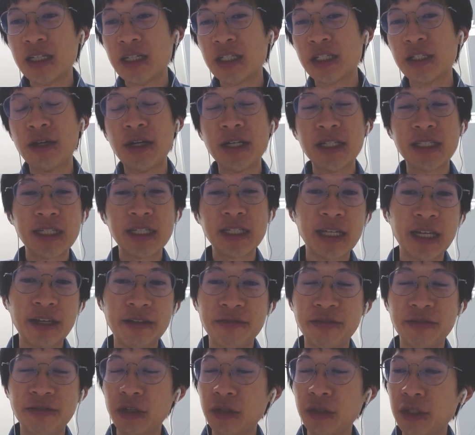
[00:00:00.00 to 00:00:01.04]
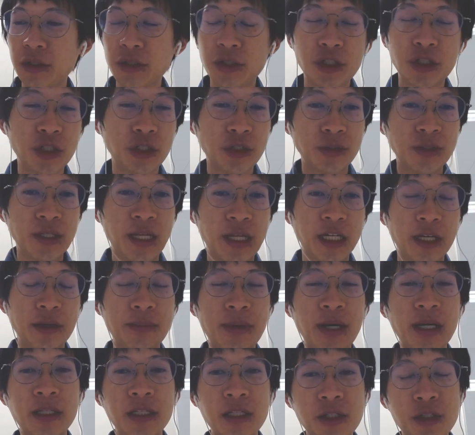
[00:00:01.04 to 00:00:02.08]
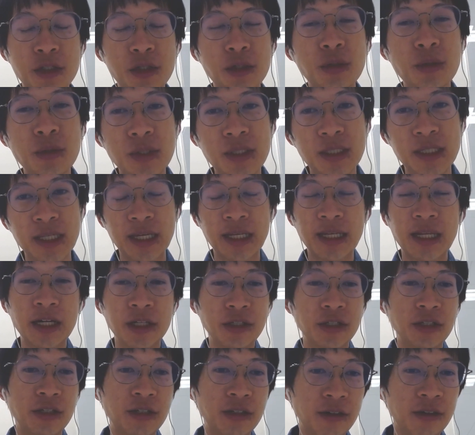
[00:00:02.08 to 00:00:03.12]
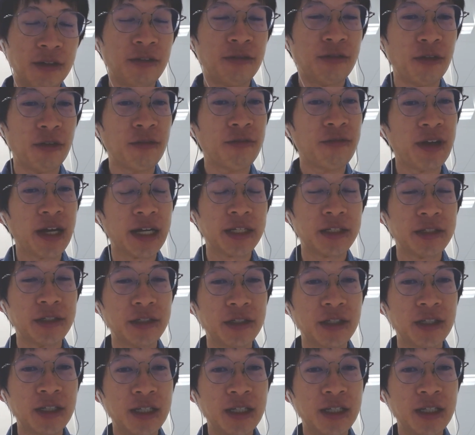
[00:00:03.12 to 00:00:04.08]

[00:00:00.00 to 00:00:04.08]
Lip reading: So I think they've also shown like a bodysuit and other form factor,